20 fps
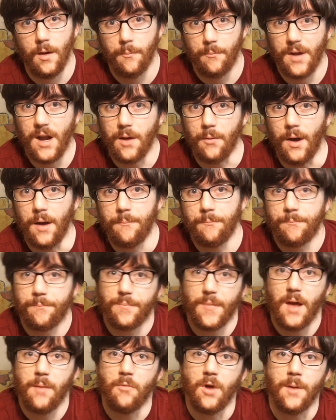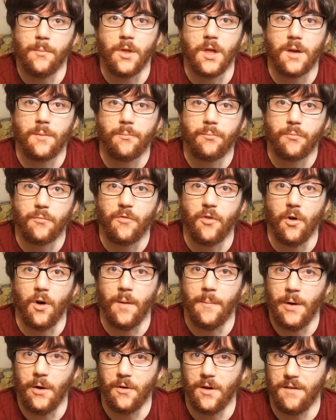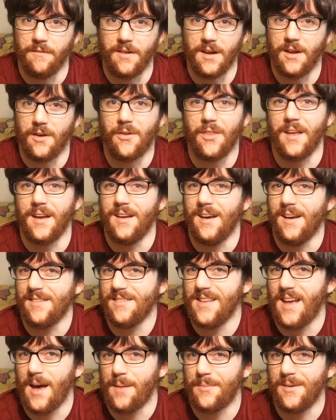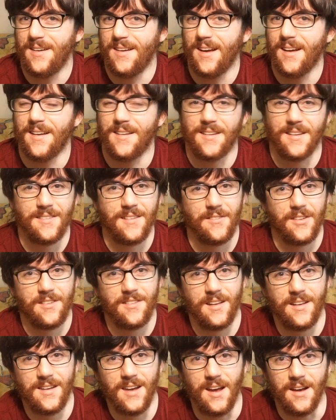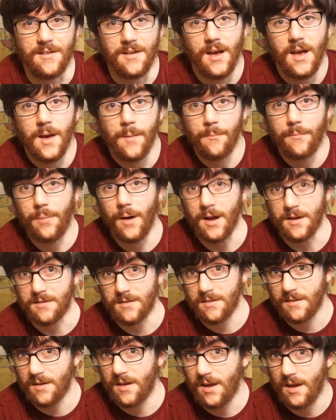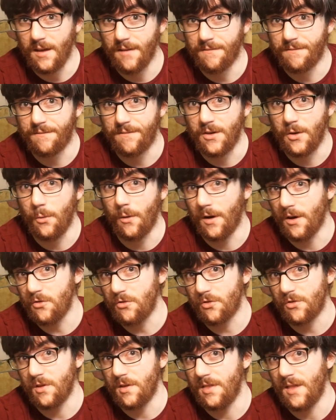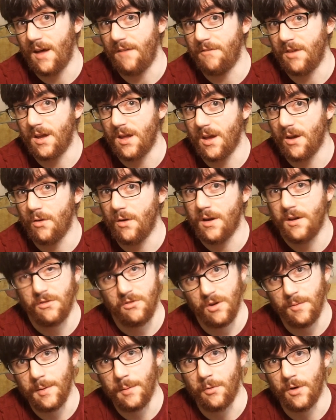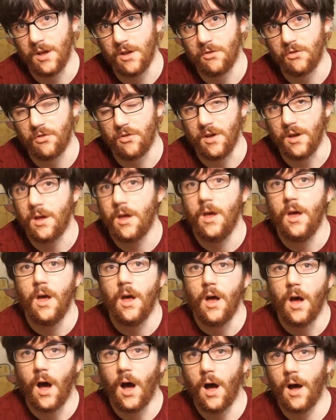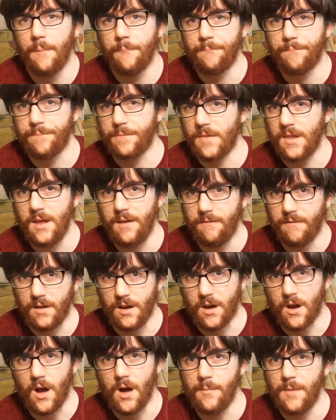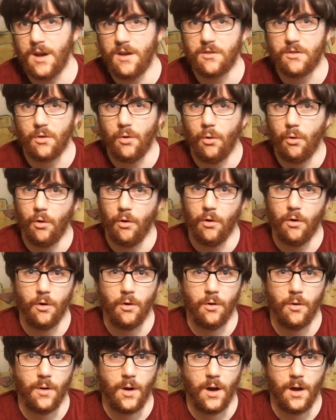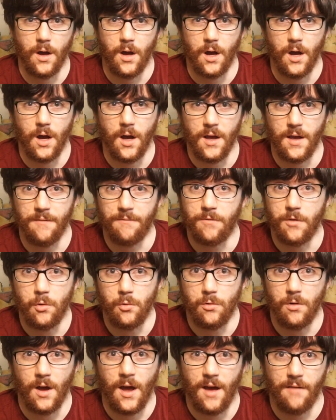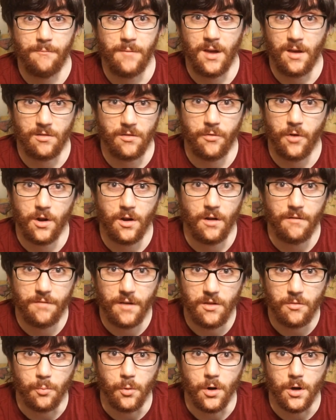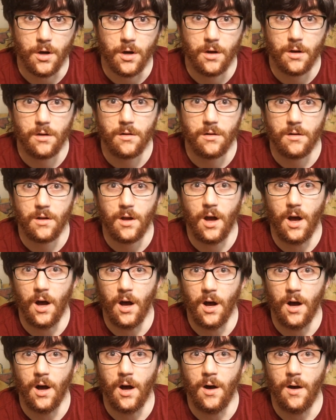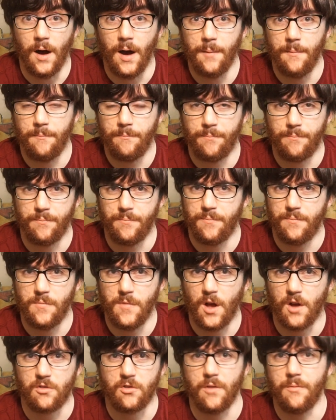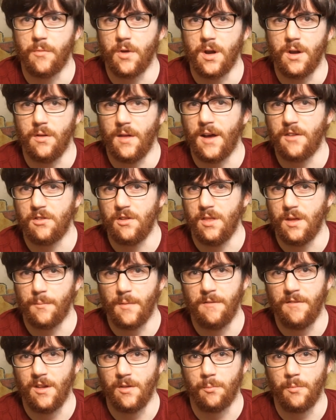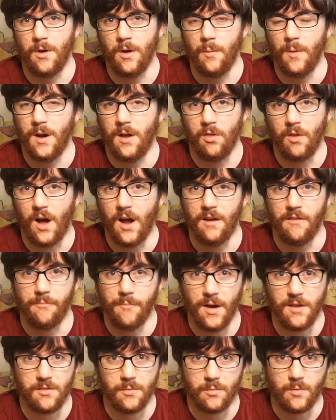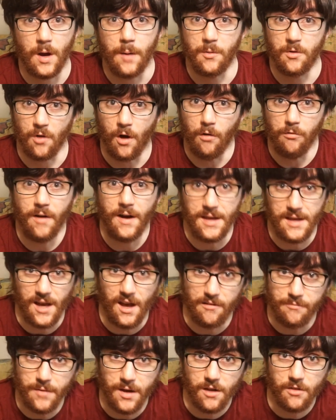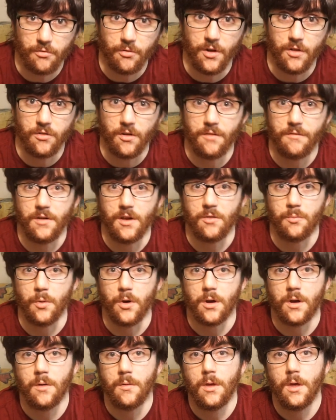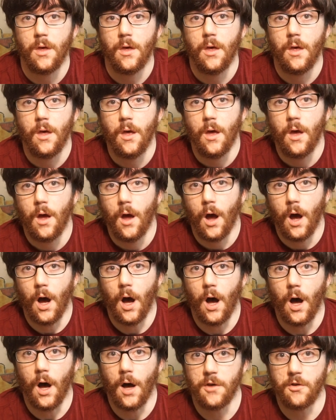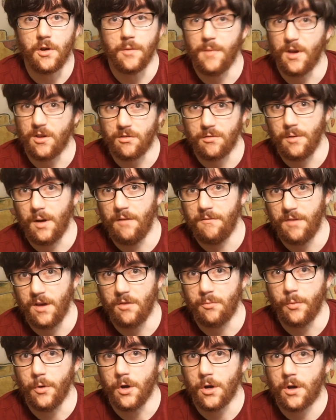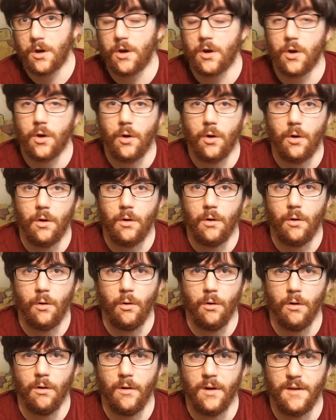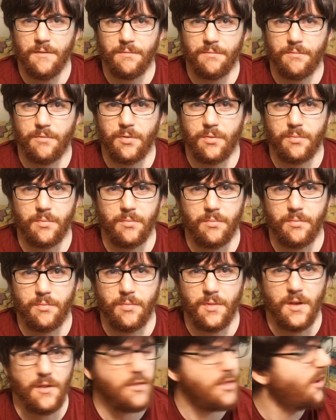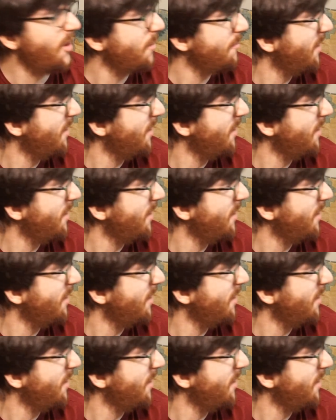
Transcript: But anyway, I'm rambling about a video that hasn't happened yet and doesn't have a set date. But if you are interested in that video, and it should be pretty interesting, leave in a comment, or if you have me as a friend on Facebook, I'm not sure if I'm going to actually link my Facebook here, but a lot of my subscribers already have me as friends on Facebook. You can message me on Facebook, or is there a